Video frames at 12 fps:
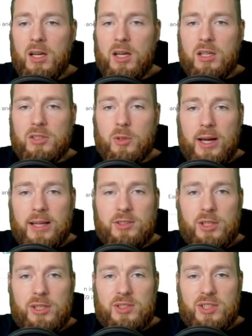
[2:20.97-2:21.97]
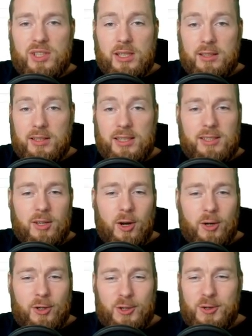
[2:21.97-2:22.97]
So as you can see, these
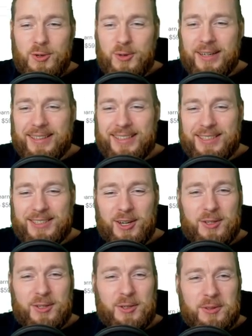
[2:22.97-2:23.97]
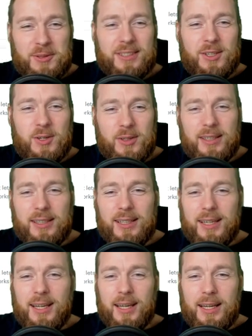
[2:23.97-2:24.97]
are new. These are new. So
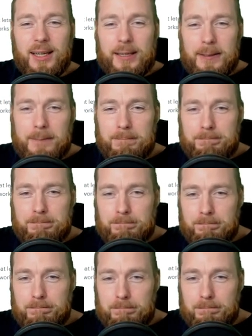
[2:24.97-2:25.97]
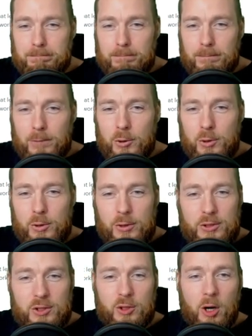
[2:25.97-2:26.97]
um, you can
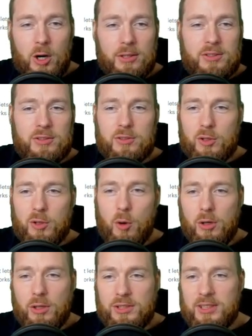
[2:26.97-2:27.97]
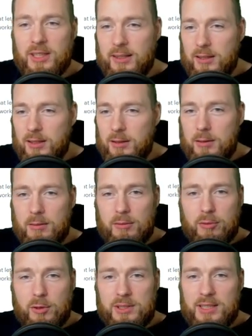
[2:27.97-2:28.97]
start the course and
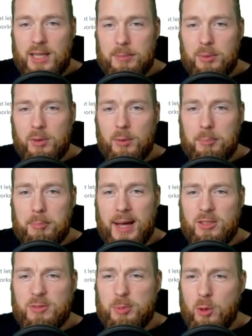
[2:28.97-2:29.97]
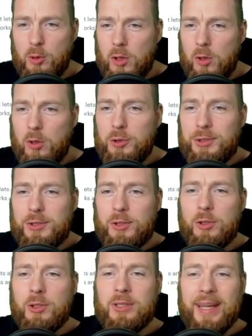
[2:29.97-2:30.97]
for example, Band protocol, you can
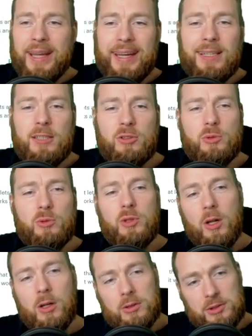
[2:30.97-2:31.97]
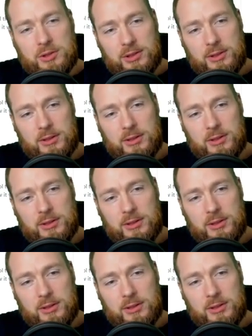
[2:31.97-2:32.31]
earn $82